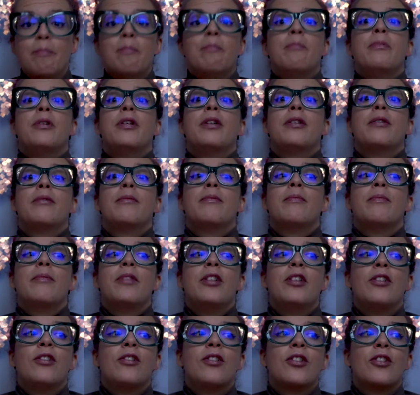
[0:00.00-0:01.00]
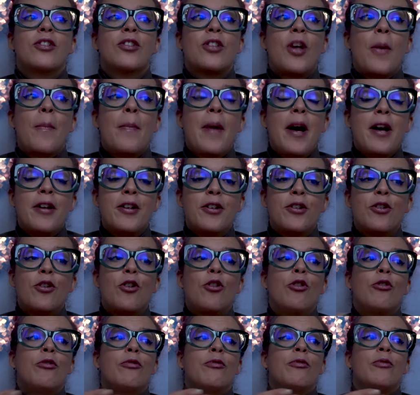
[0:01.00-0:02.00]
But it's a matter
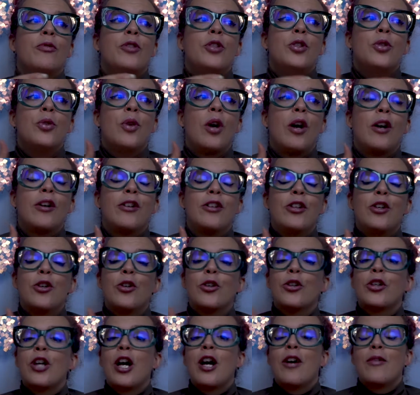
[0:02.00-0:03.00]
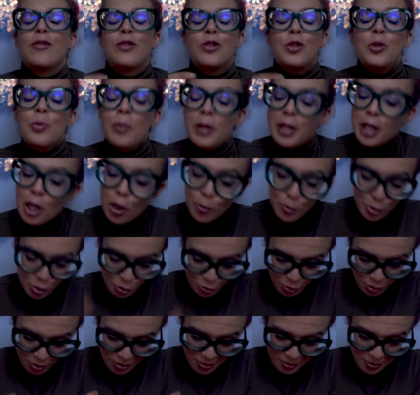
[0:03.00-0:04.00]
of you are not going to have too many
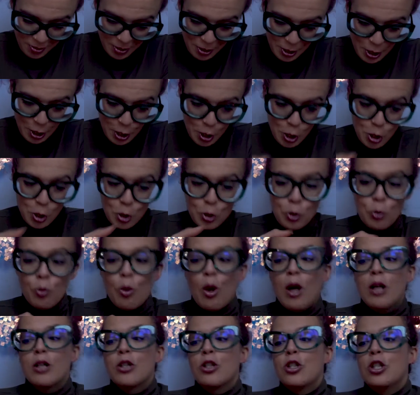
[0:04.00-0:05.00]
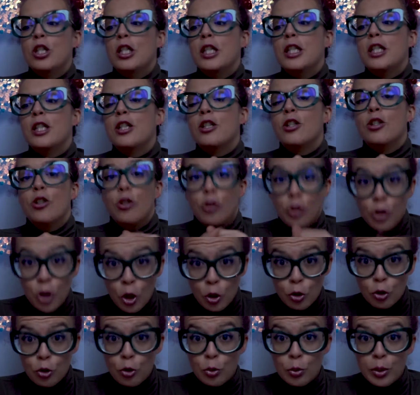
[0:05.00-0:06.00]
options to actually
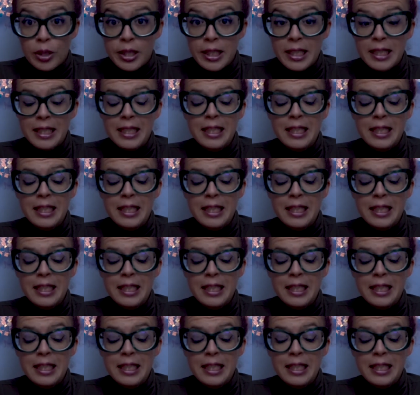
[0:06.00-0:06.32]
not do it.